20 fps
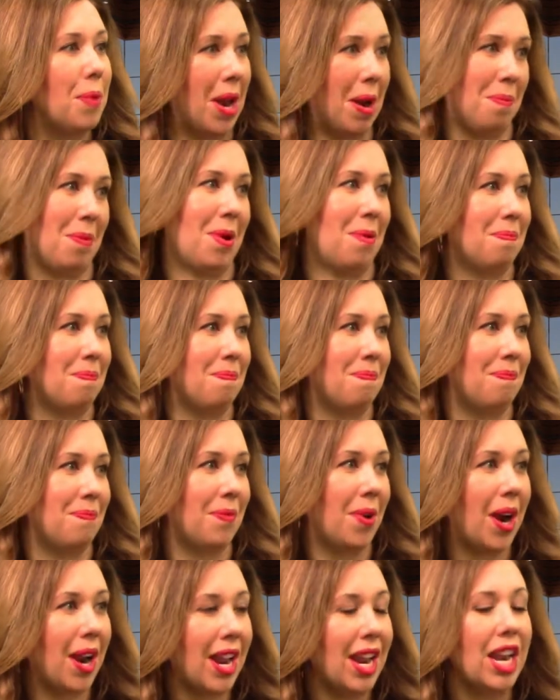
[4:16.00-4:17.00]
minimum,
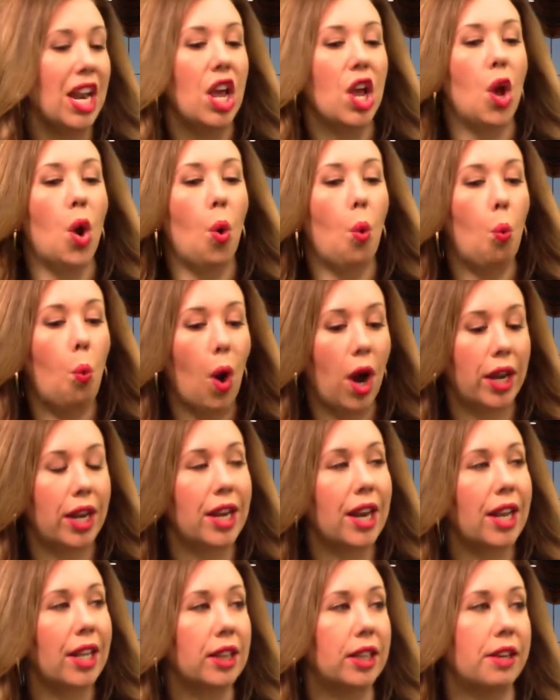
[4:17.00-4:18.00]
right? What
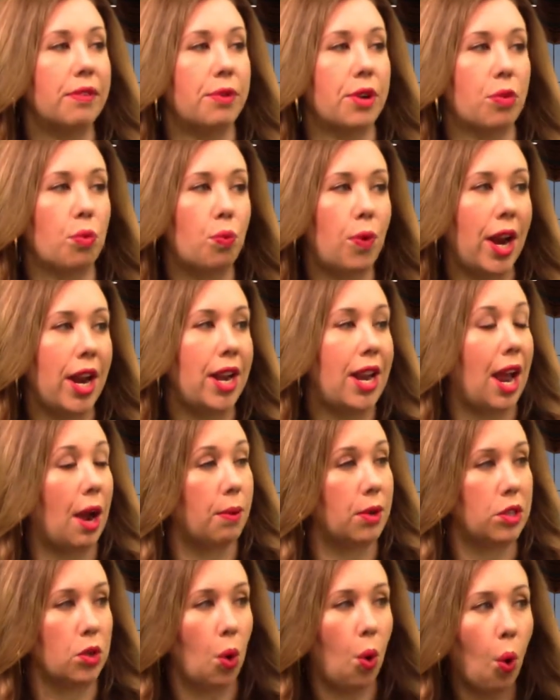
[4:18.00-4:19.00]
can I live with right
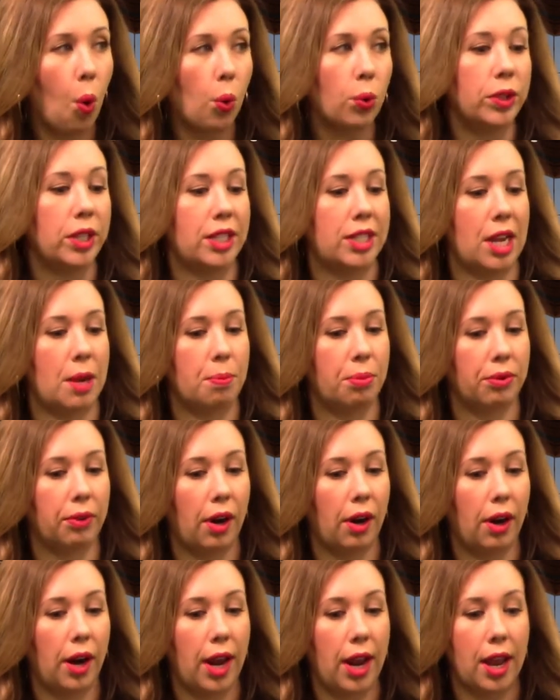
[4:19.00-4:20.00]
now? It's only
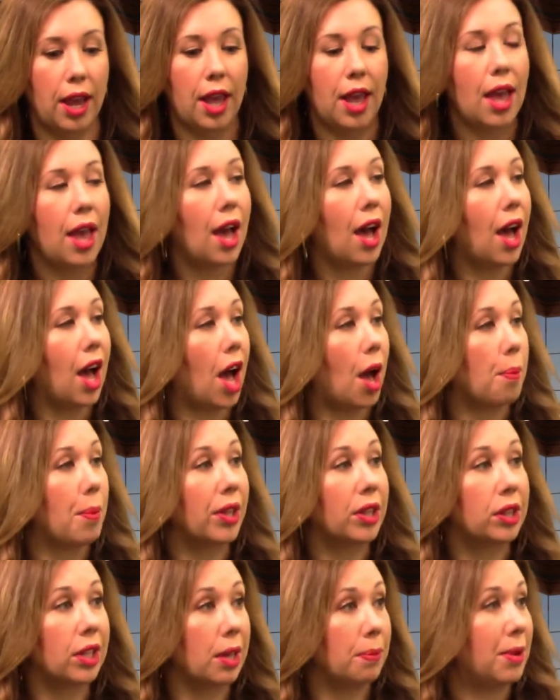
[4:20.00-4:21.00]
temporary.
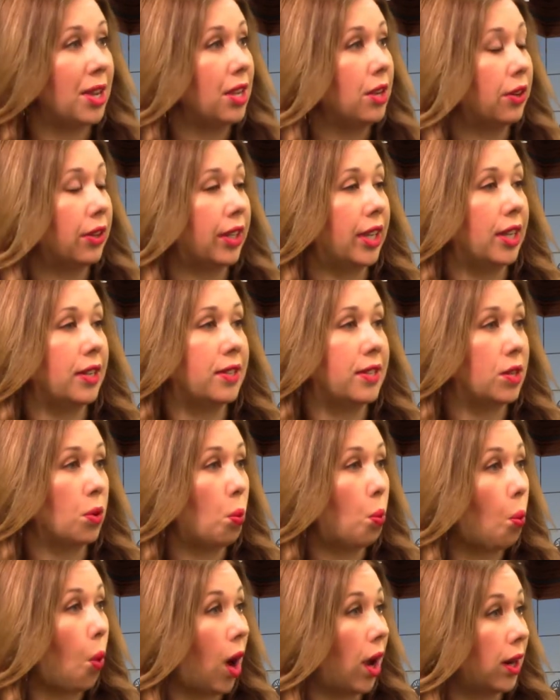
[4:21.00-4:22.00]
Limit your kids to
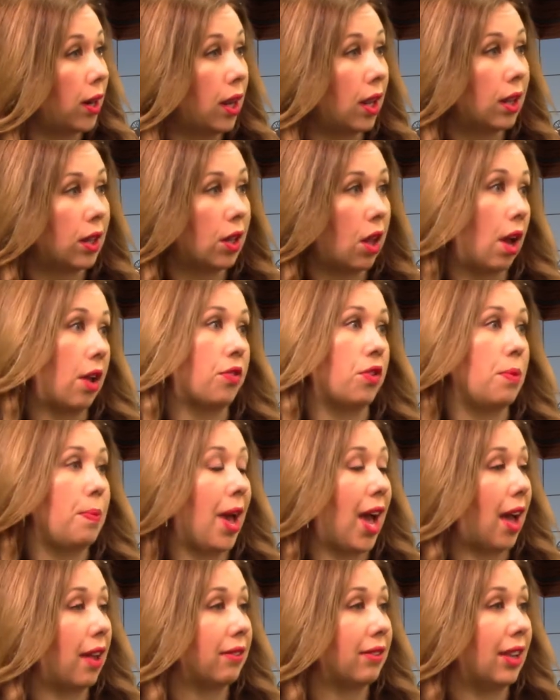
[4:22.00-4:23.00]
1 laundry
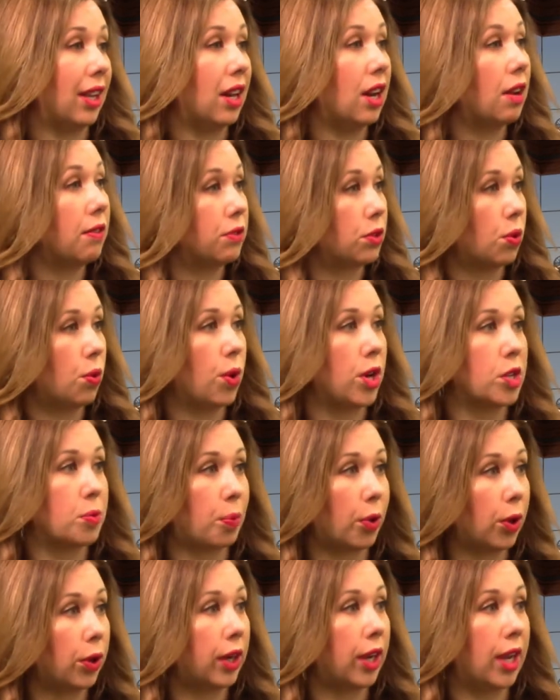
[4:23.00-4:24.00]
basket of toys
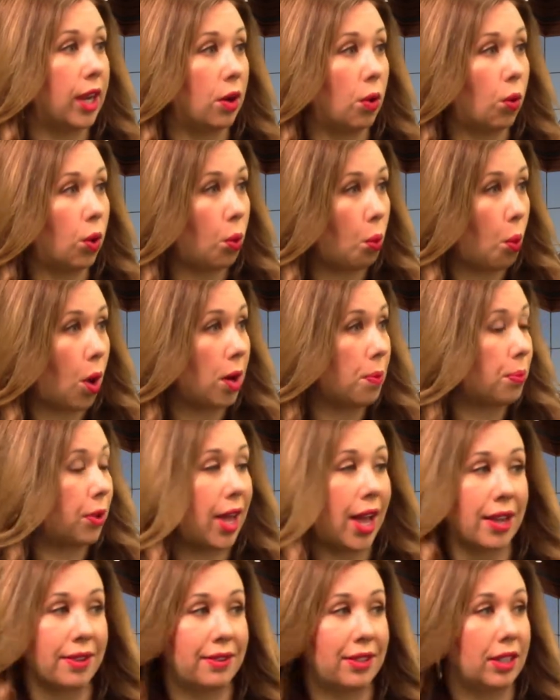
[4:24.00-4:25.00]
per kid or 1
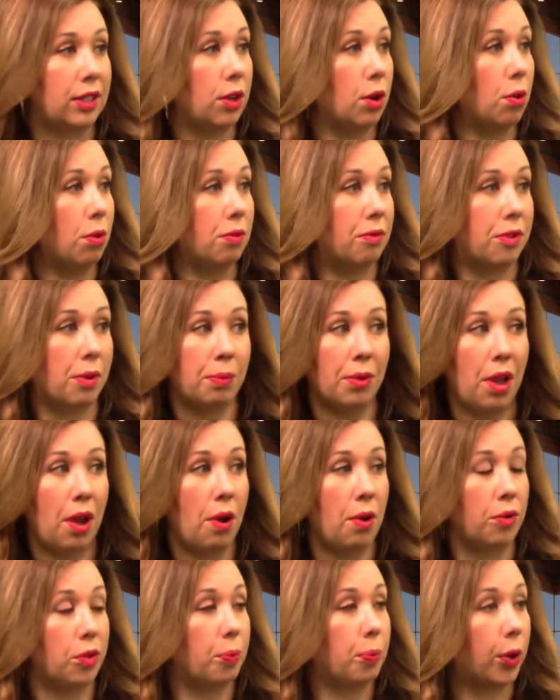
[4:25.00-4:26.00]
plastic tote for
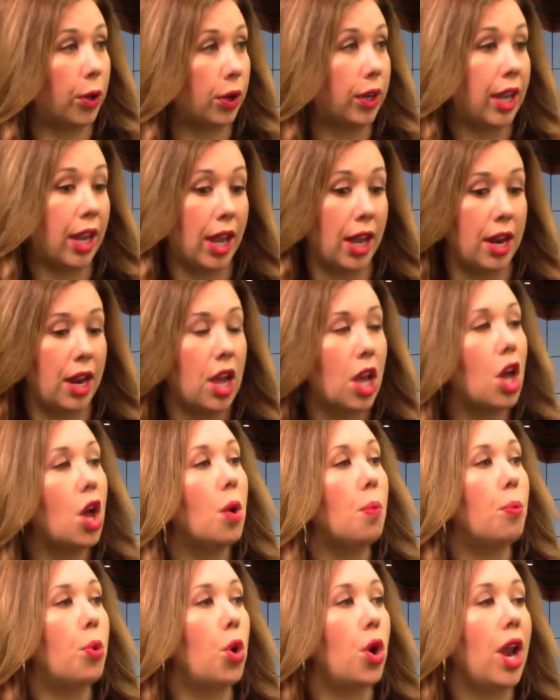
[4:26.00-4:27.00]
Lowe's per kid.
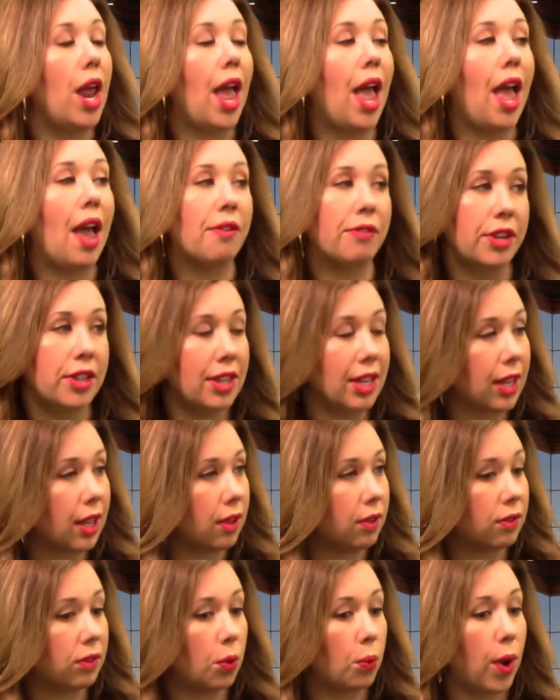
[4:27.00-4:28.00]
Put everything
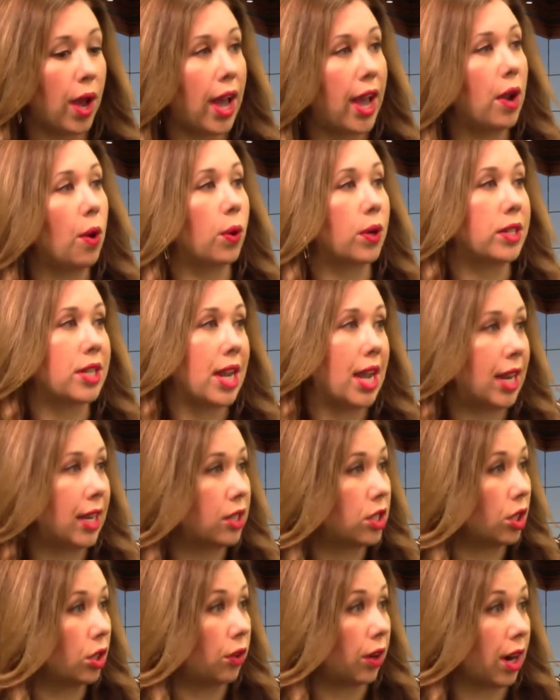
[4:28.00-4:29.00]
else away or take
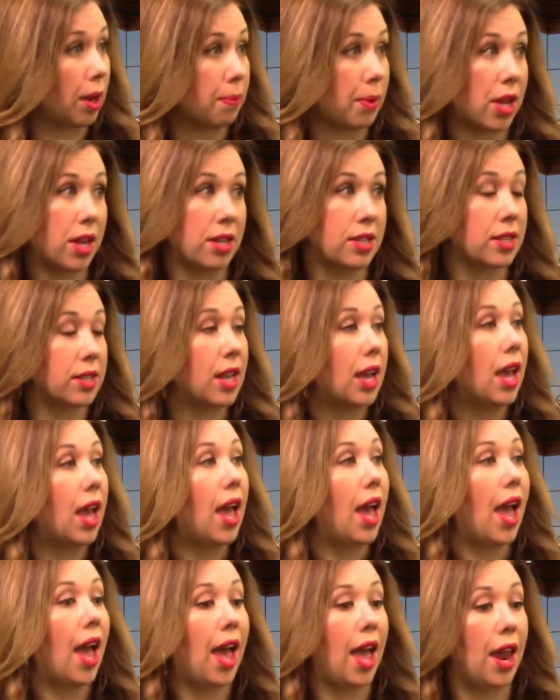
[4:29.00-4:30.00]
it to grandma's.
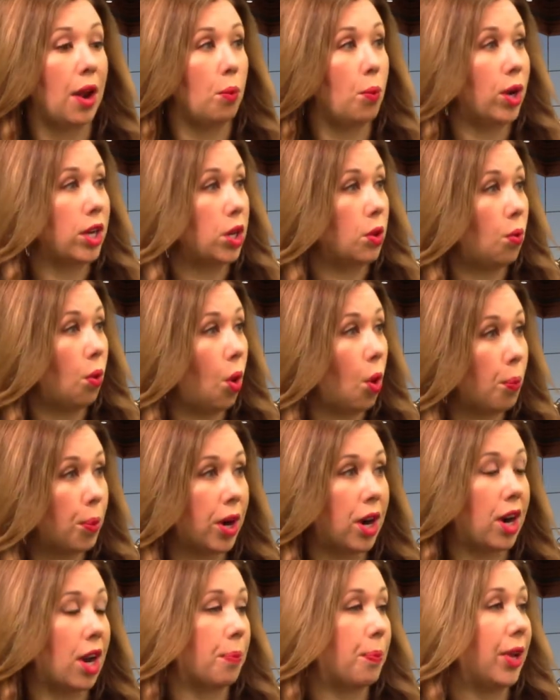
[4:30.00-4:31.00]
And when you
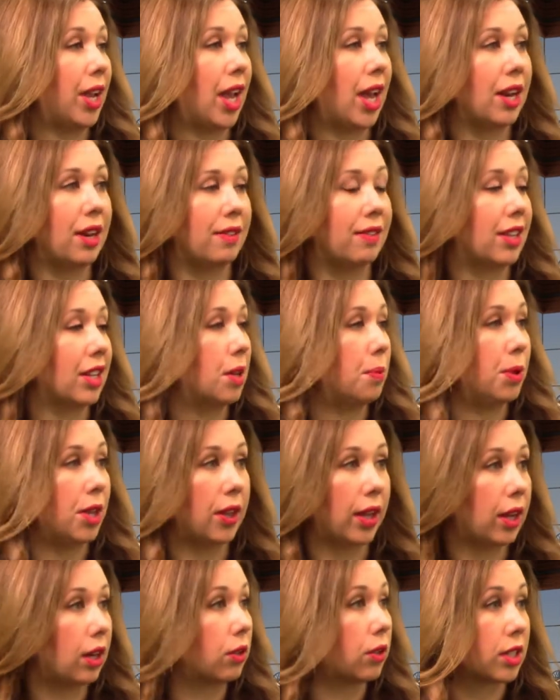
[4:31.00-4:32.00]
open it up again, it's going to be
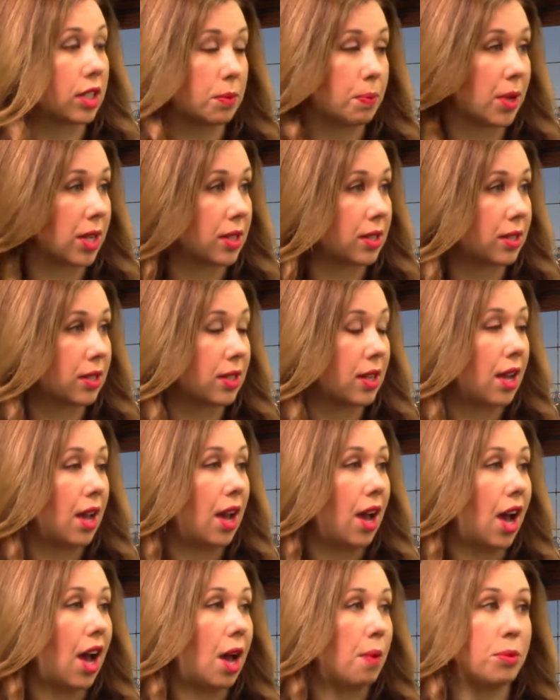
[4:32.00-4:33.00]
like Christmas.
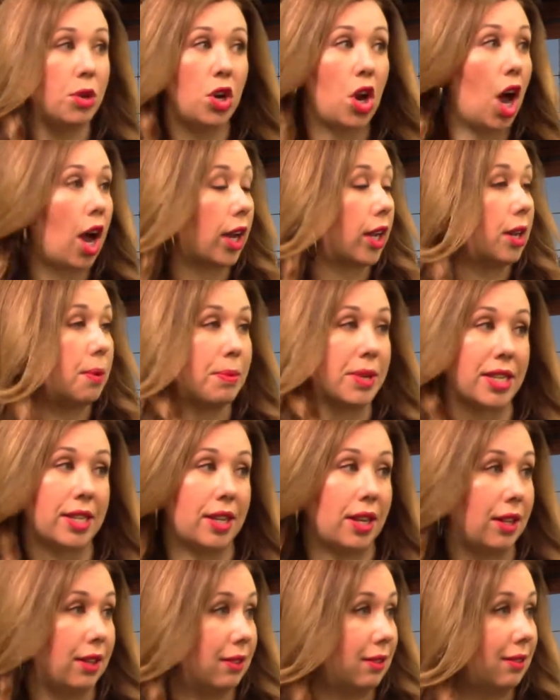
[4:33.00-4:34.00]
You're not going to
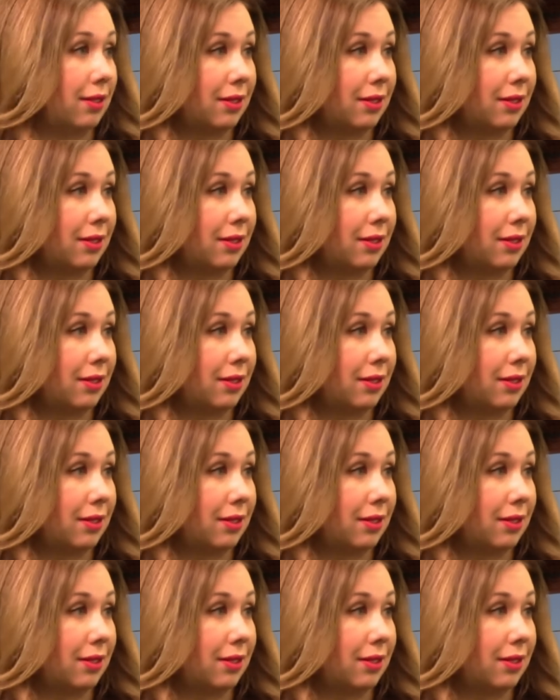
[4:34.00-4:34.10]
miss it.